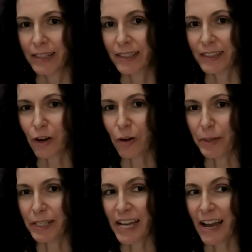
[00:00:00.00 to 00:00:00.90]
that
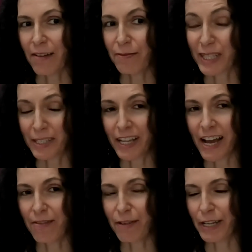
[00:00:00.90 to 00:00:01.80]
companies still
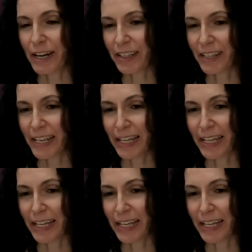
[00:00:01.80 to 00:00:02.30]
have regarding